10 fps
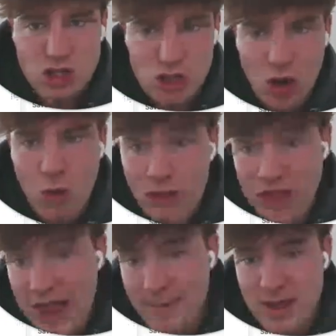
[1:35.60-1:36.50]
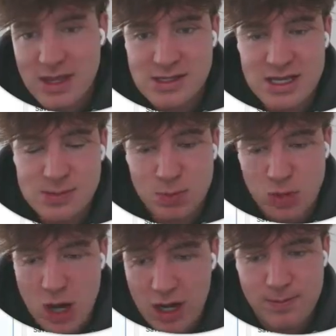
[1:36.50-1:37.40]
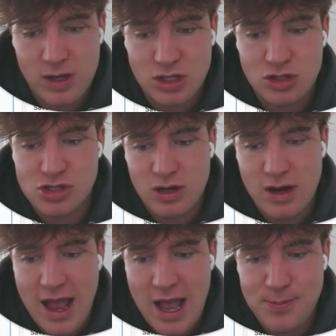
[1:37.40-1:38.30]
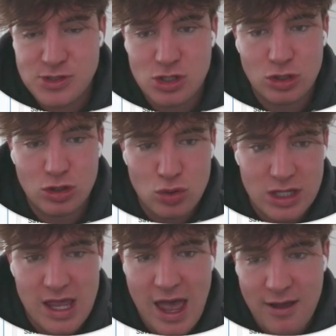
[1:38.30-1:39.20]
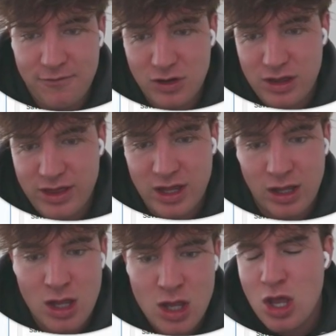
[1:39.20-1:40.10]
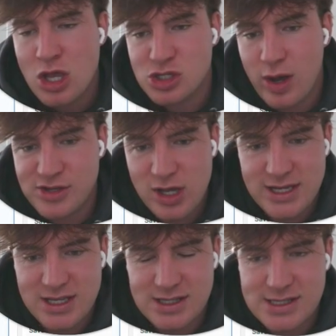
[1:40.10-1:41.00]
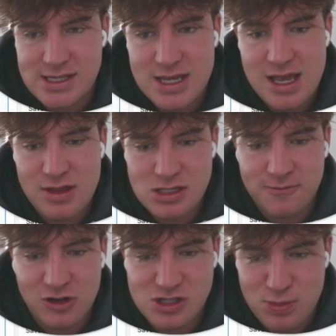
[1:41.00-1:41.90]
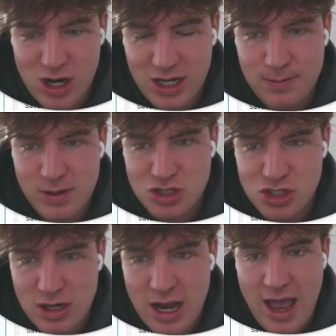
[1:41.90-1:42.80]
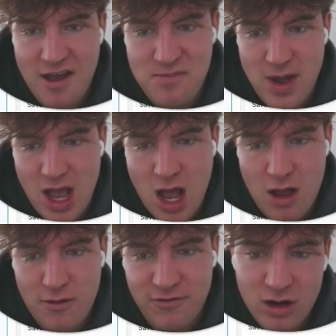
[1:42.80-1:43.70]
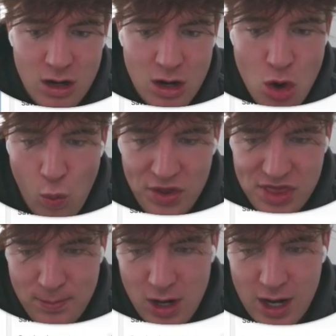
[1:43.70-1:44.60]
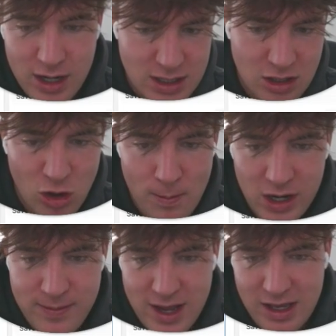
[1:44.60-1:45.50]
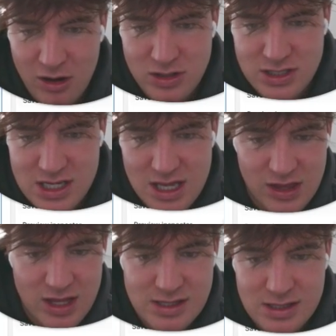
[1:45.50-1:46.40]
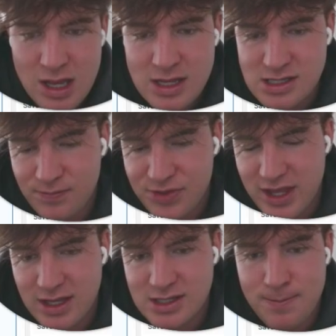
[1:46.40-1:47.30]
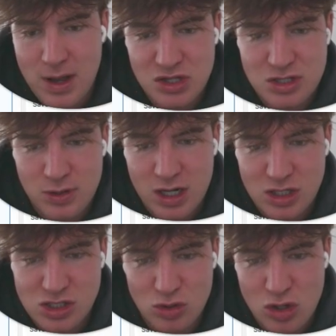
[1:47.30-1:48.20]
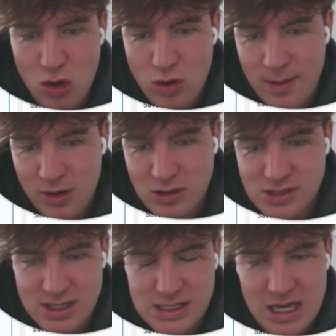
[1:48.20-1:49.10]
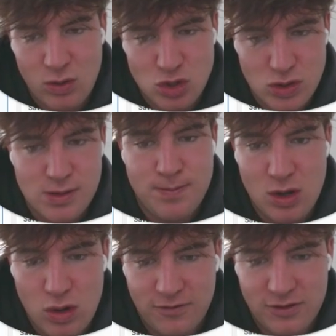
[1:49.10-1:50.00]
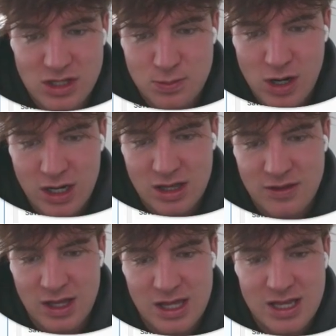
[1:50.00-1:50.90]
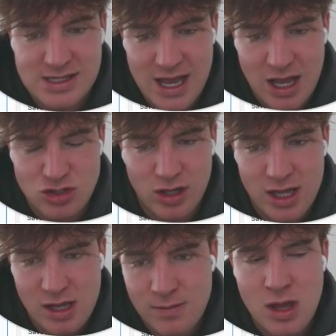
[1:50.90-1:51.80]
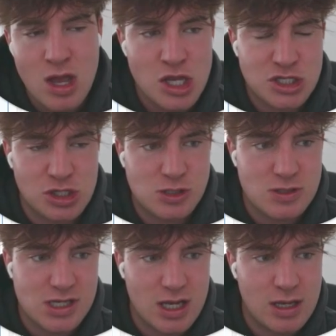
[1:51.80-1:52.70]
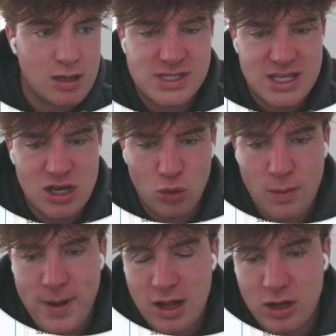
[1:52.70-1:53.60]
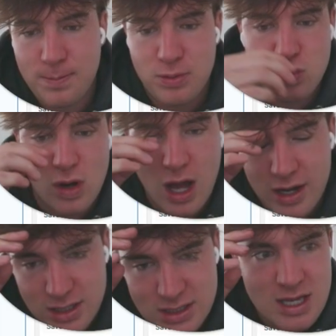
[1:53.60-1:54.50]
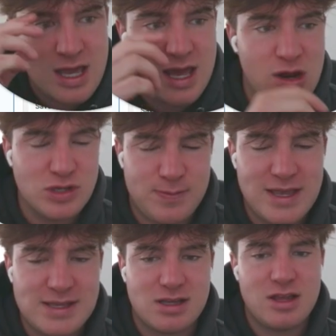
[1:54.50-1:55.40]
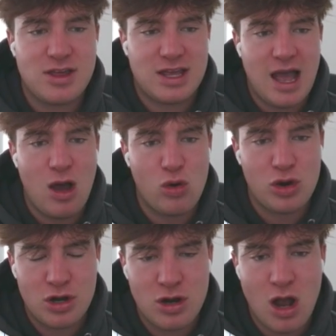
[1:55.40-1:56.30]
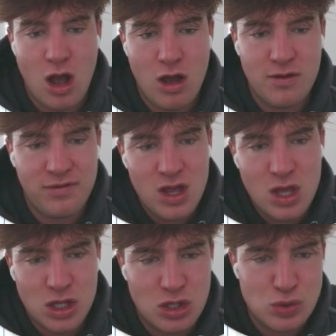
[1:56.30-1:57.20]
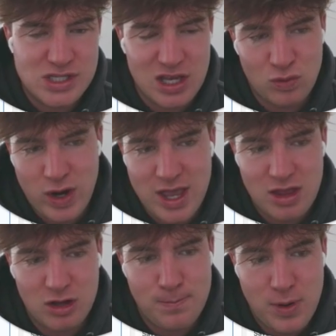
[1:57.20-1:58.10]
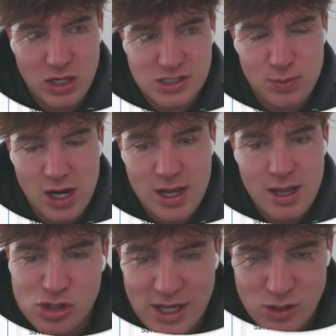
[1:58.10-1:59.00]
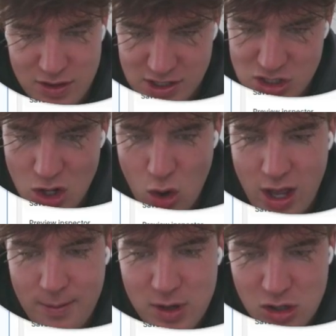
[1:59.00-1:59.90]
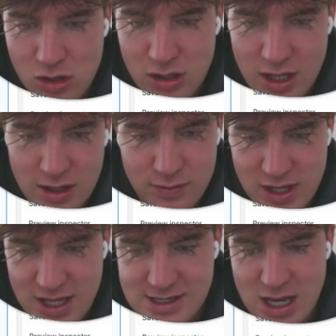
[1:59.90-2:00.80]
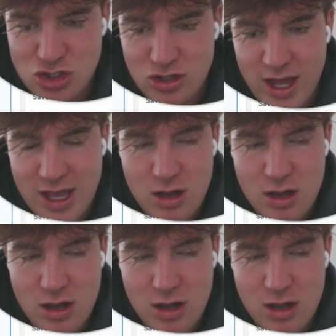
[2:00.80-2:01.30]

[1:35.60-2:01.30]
So what that means is product pictures are absolutely everything. So as you guys can see in this first product picture, I have my offer with the product, a little money back guarantee, and then some things about the product. So no chemicals on skin, which was a big one for this product, and then kids actually like them. So this was a mosquito repellent product, and it was basically the counter of using regular bug spray. So that's why this no chemical and kids actually like